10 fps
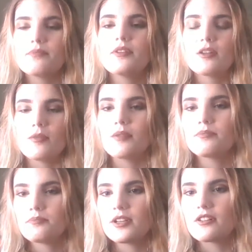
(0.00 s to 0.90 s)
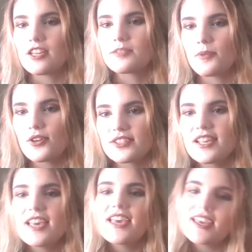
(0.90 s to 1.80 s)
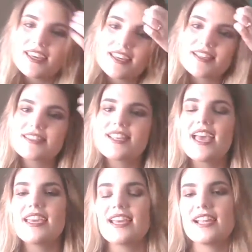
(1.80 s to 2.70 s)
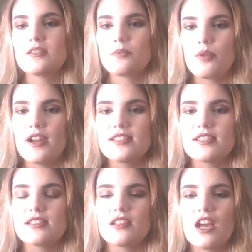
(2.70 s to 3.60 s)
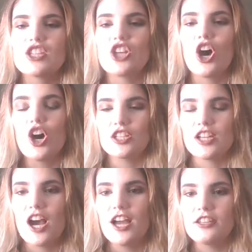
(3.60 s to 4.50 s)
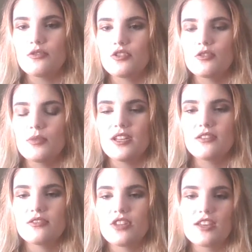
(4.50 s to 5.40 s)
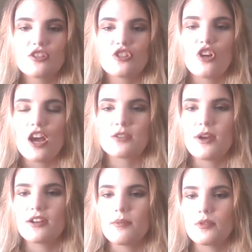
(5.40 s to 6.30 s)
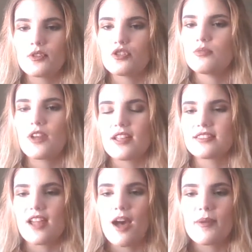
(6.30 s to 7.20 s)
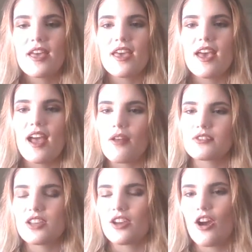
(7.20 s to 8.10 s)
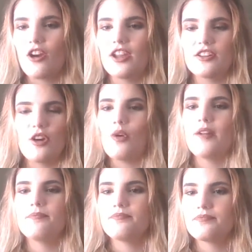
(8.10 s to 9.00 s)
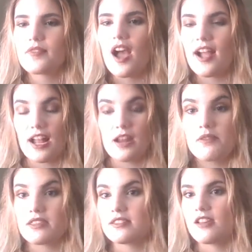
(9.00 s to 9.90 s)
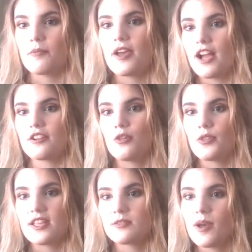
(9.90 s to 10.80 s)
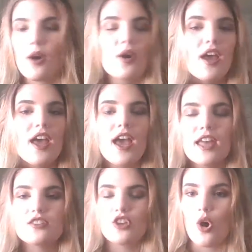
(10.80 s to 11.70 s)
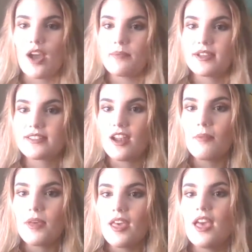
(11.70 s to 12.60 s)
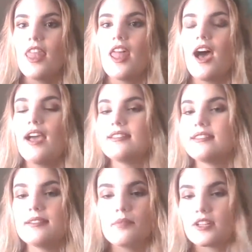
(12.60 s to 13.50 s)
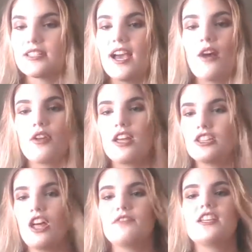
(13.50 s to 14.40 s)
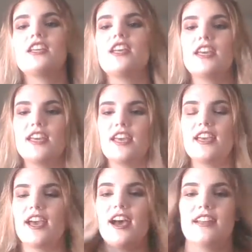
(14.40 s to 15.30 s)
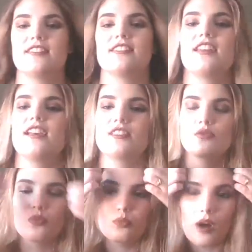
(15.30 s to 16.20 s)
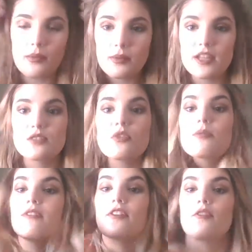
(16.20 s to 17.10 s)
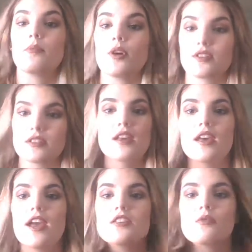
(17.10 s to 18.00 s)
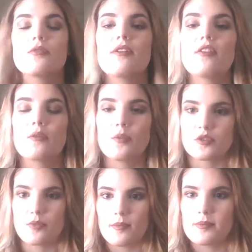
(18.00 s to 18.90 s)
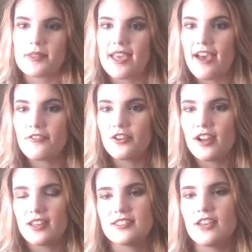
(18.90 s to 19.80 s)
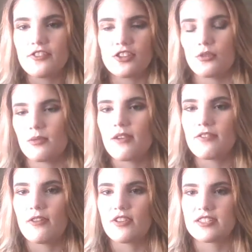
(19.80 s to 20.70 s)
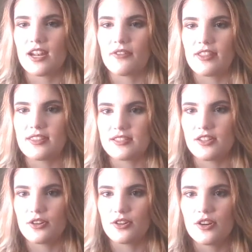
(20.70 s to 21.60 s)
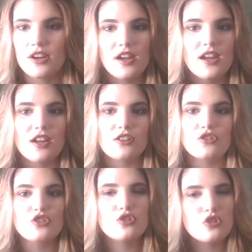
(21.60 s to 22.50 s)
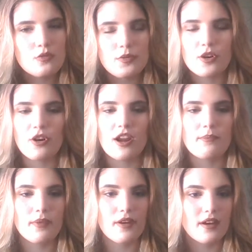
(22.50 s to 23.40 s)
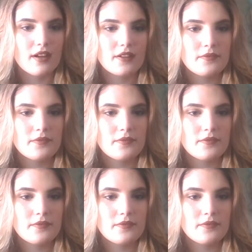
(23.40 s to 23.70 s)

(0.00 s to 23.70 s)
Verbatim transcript: Peter Mon, Peter likes books. He's sang its praises a ton on YouTube, and he like, just talked about it on BookTube nonstop. And I was like, all right, you know what? I pick this up. I got to know what that's about. And so I picked it up, and I didn't put it down. I loved it. And it's probably, it's one of my favorite books. It's one of my favorite books probably ever, and definitely one of my favorites that I read this year. Super great book.